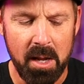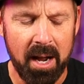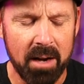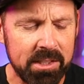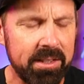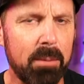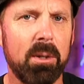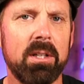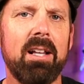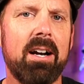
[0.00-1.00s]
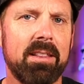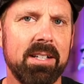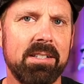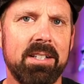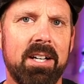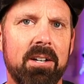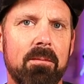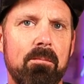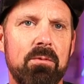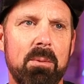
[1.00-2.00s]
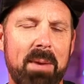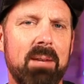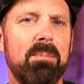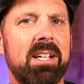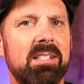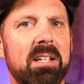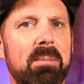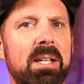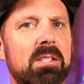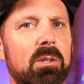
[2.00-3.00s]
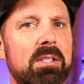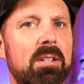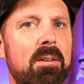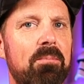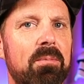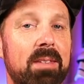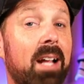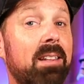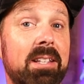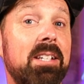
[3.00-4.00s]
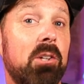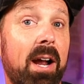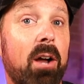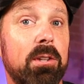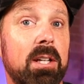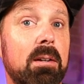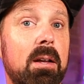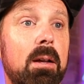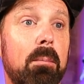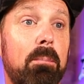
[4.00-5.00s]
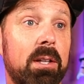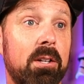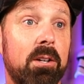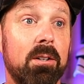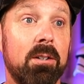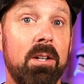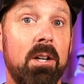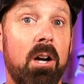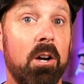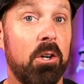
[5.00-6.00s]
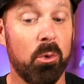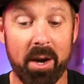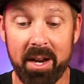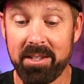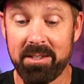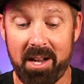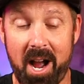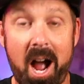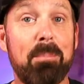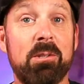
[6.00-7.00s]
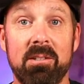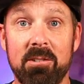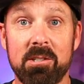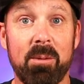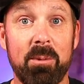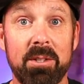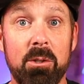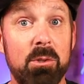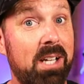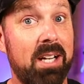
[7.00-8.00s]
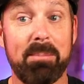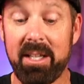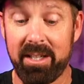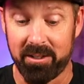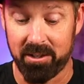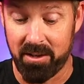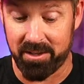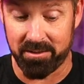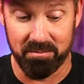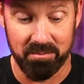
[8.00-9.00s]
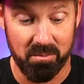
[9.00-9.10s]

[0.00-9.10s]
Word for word: Obviously they're putting a lot of things in here to make them taste like meat, so it's not that these are healthy, but they're a great option for someone who's not a meat eater and